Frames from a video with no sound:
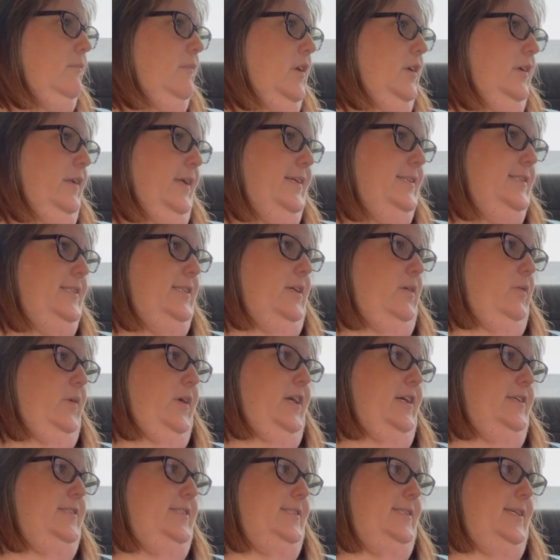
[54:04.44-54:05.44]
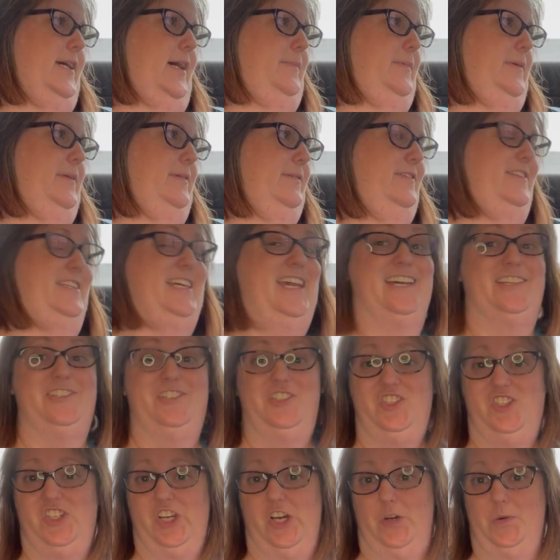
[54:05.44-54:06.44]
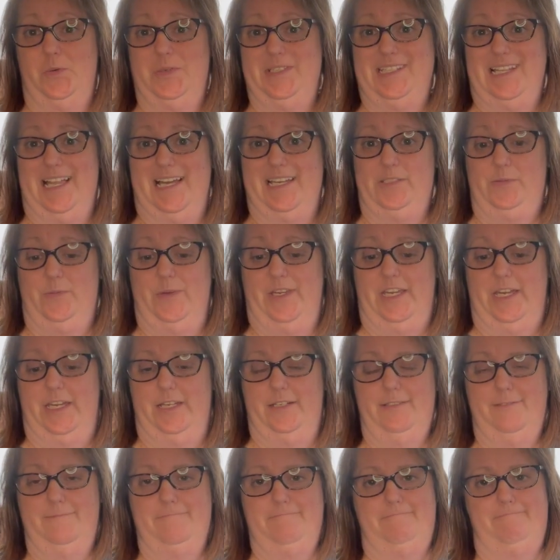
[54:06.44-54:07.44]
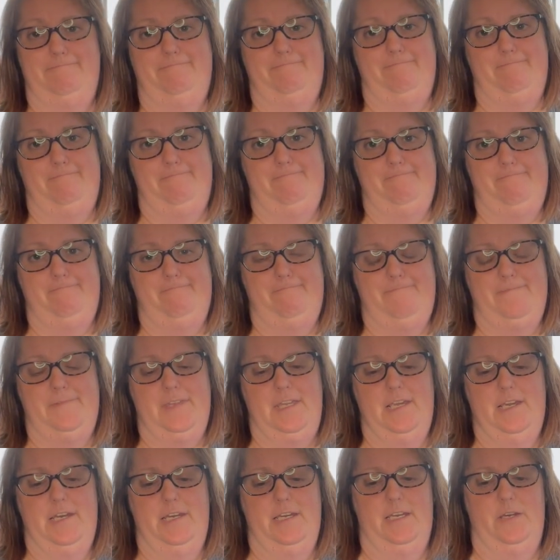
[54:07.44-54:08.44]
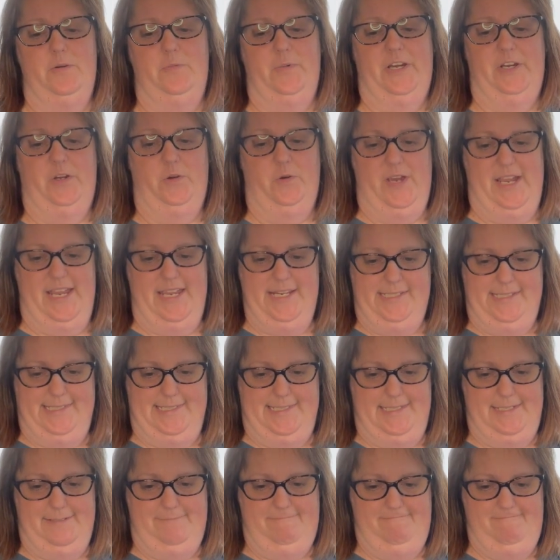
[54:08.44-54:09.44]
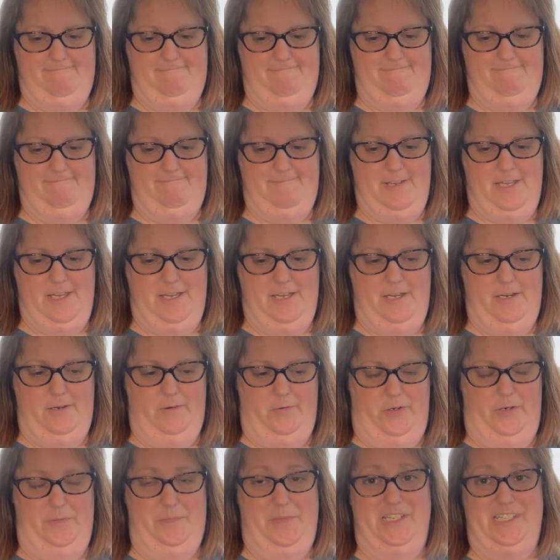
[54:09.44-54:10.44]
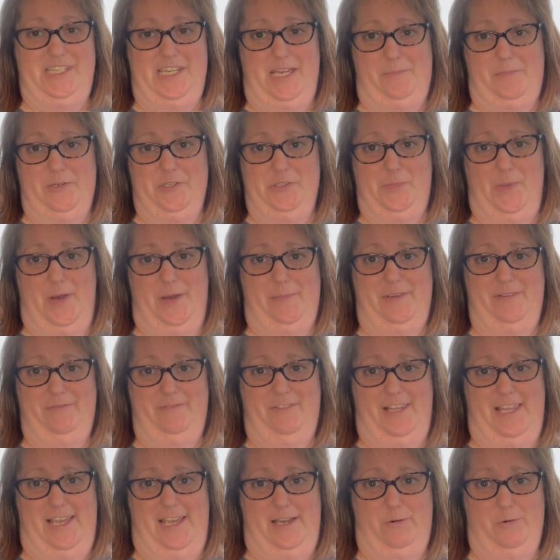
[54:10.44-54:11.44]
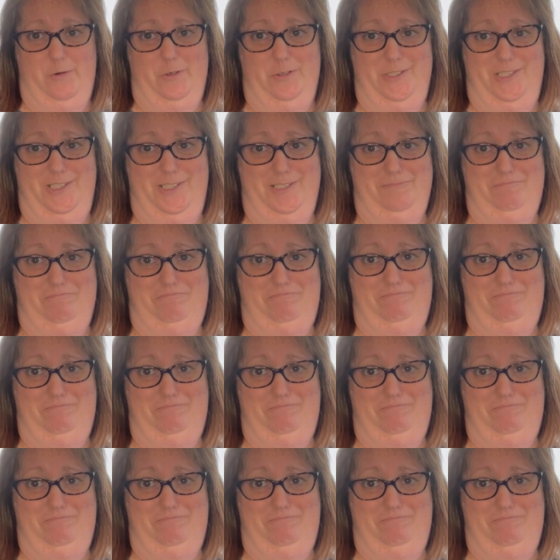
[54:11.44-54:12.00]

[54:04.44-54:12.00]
Let's see, what else has happened? Dance show was last weekend. It went great. One of my tappers bought me flowers.